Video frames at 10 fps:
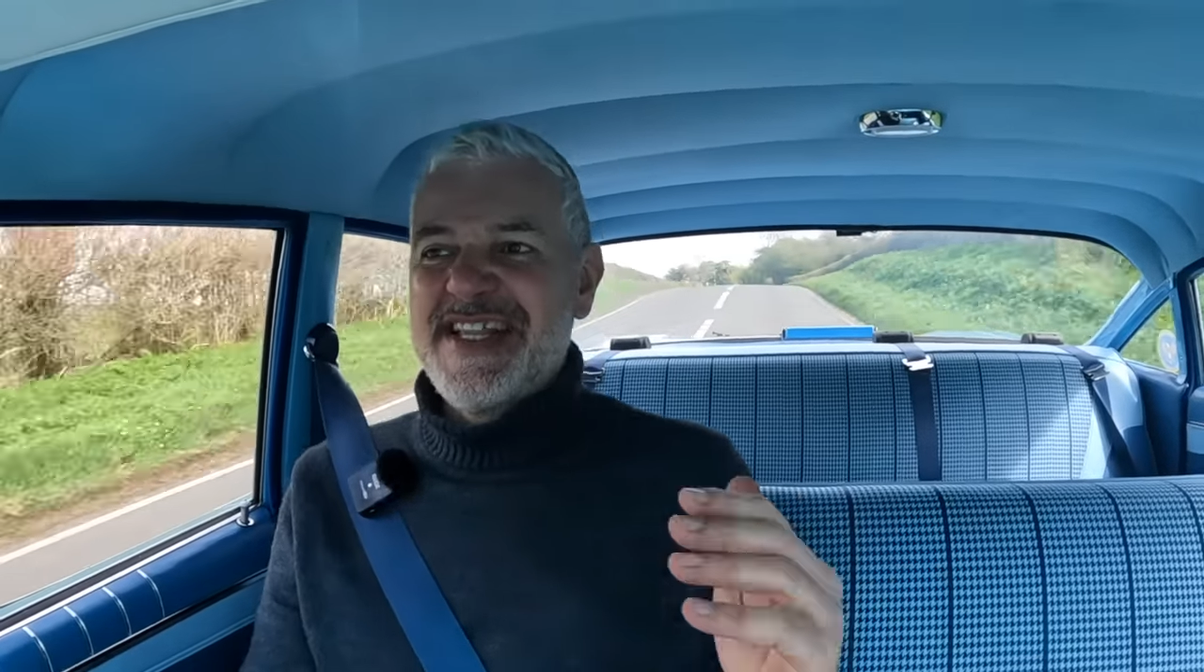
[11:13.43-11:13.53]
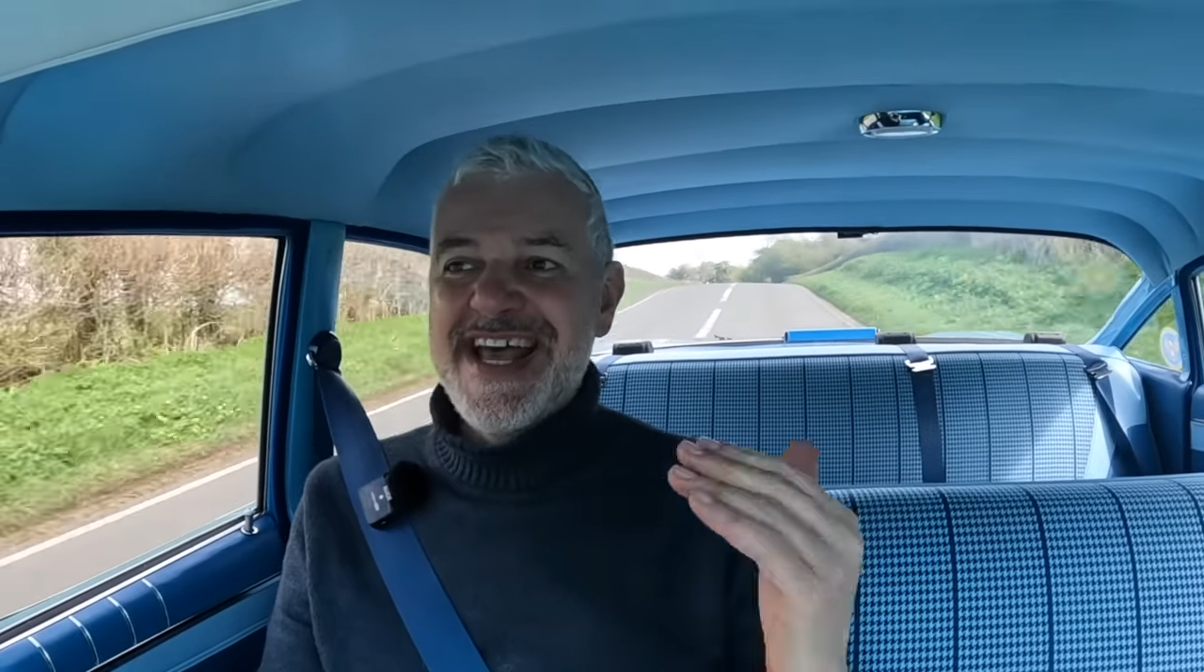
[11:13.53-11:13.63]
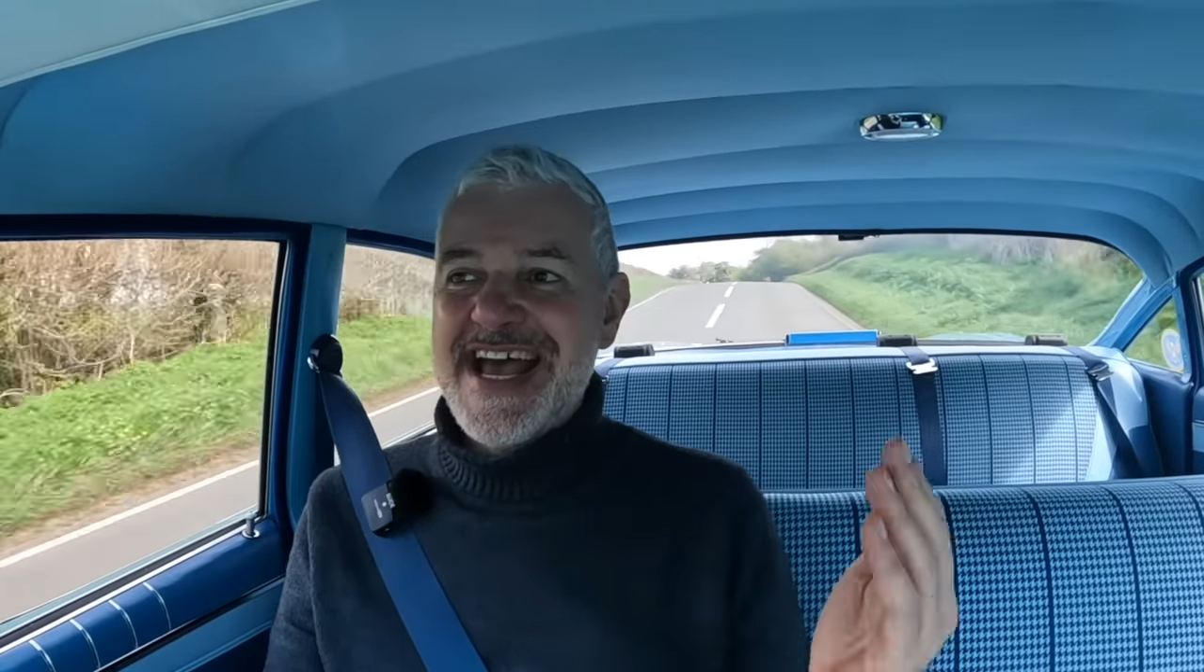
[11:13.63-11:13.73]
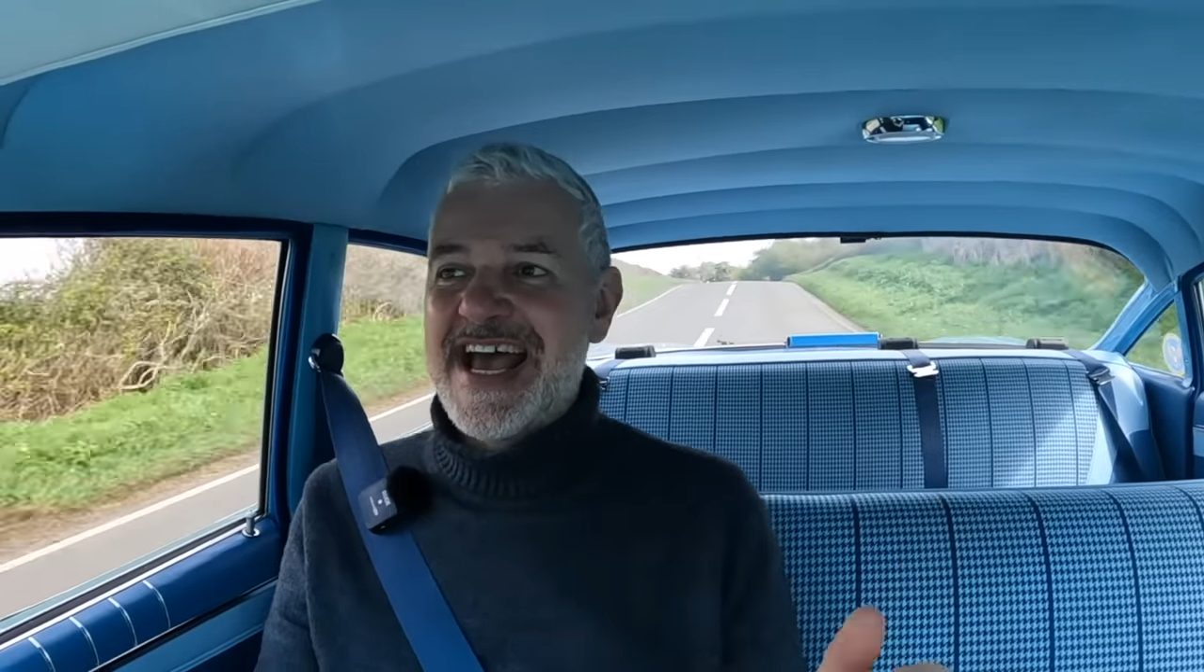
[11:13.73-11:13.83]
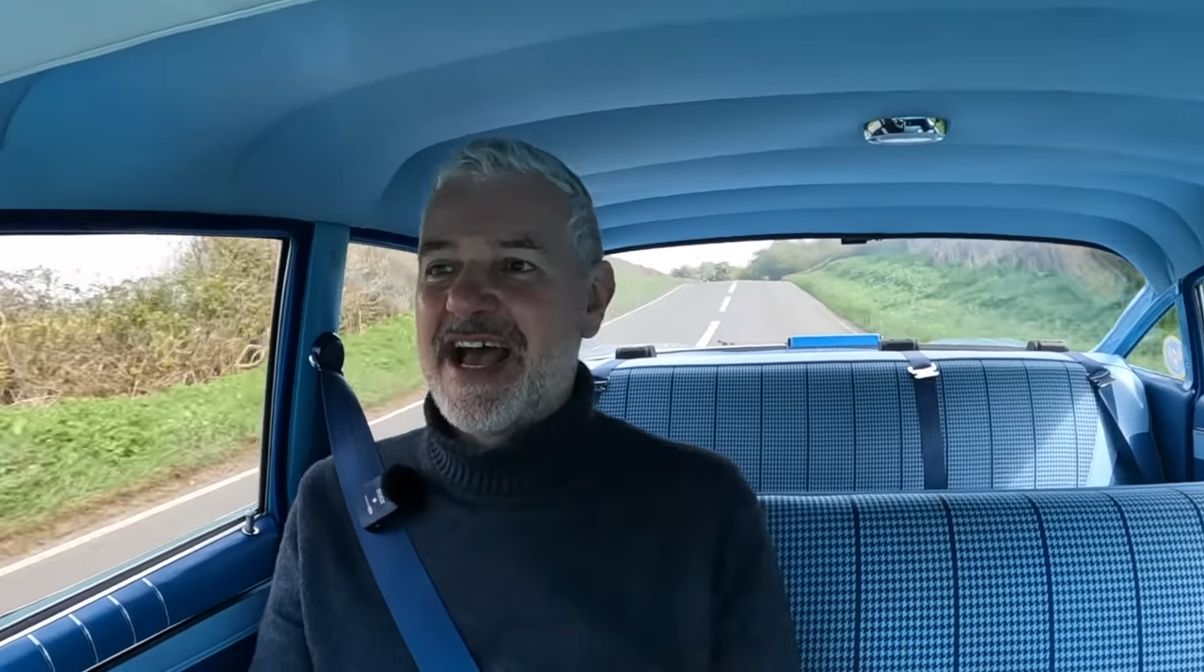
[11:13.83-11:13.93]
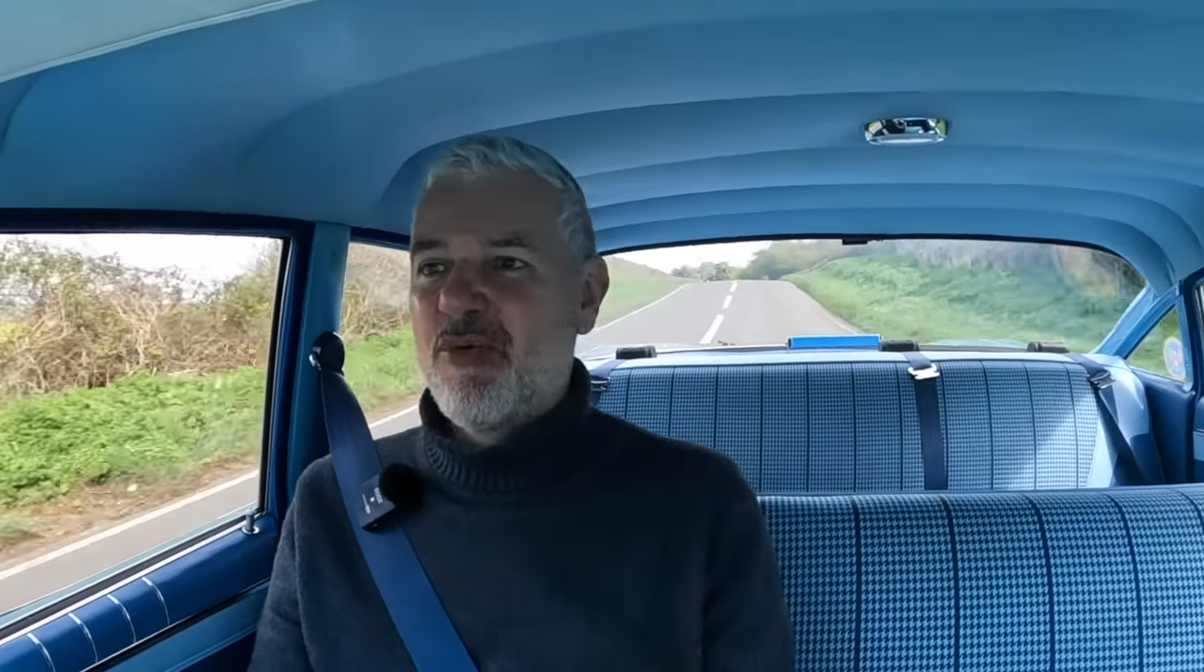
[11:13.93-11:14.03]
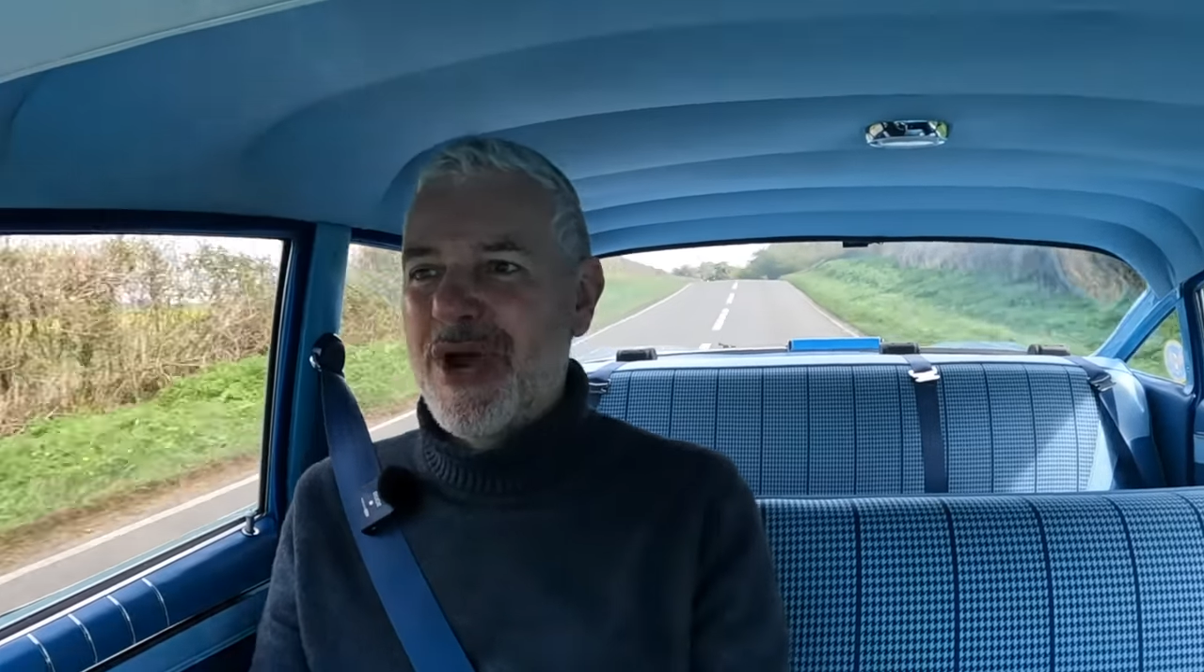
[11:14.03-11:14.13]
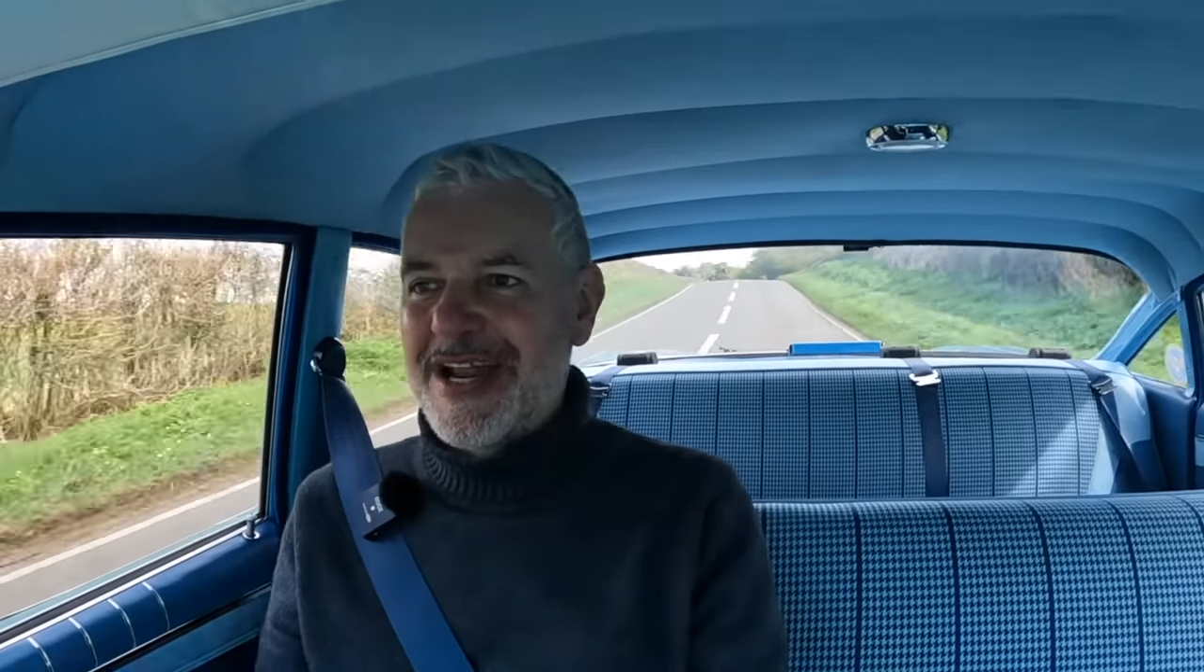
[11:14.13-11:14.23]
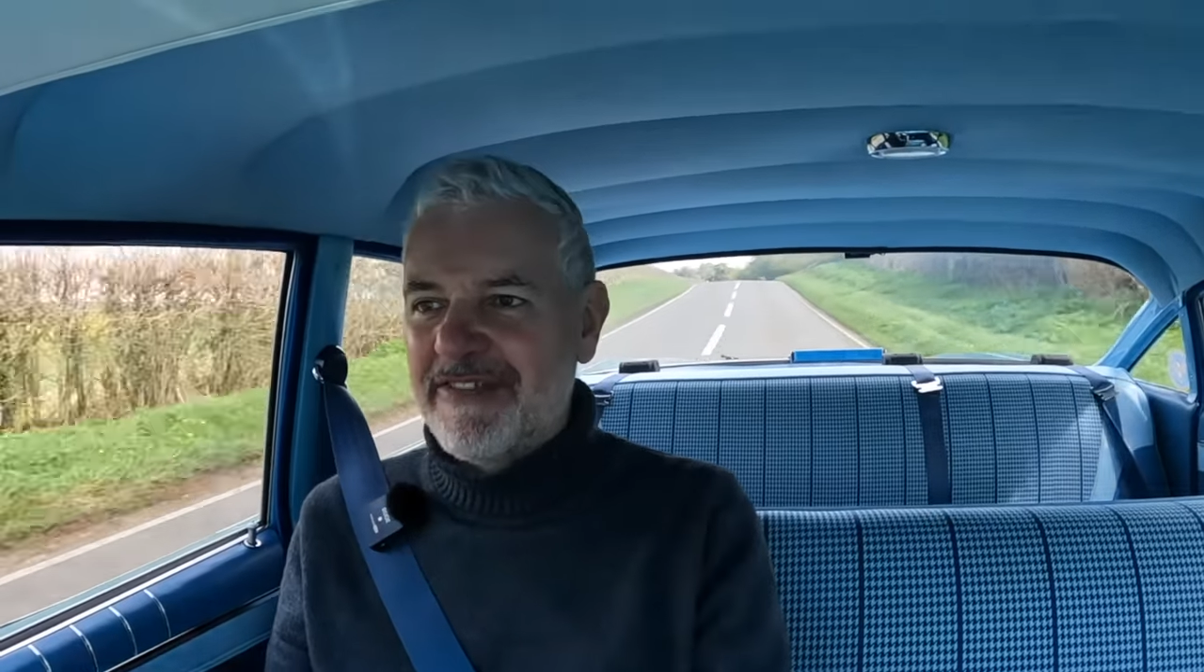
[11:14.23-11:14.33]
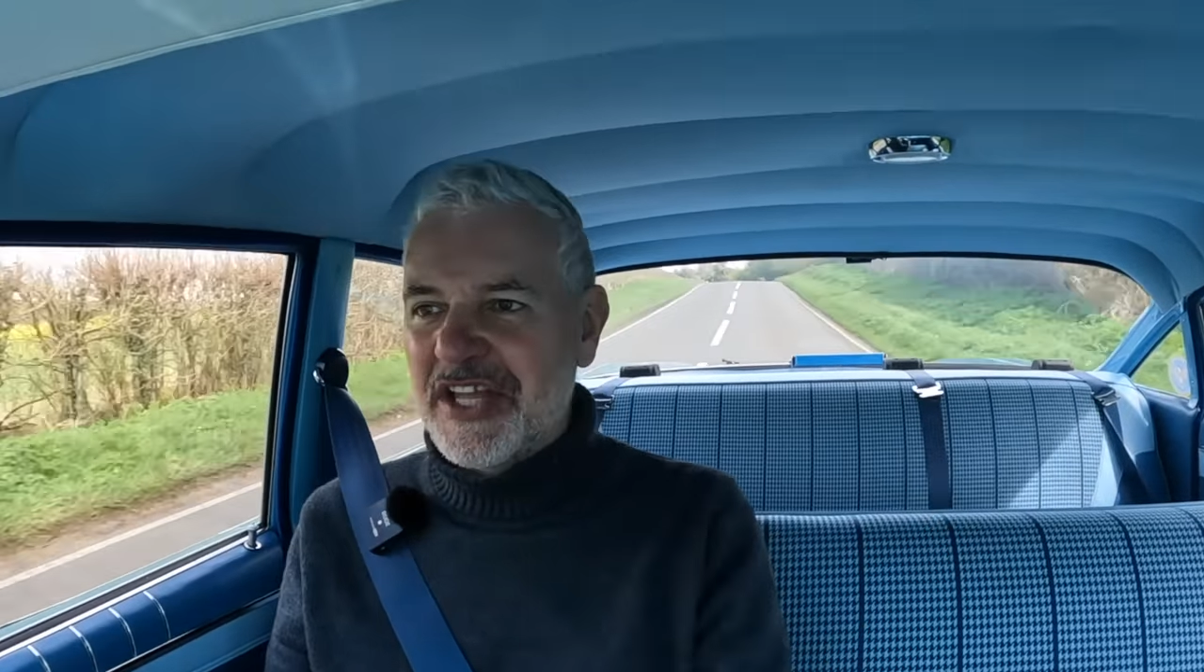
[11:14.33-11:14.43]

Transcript: there whenever